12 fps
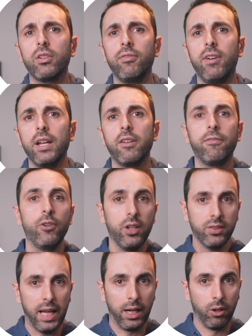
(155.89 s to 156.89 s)
to find the
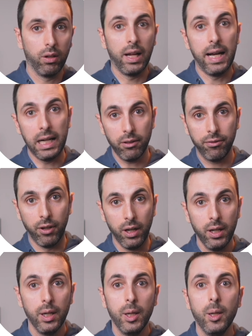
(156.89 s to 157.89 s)
first angle, alpha,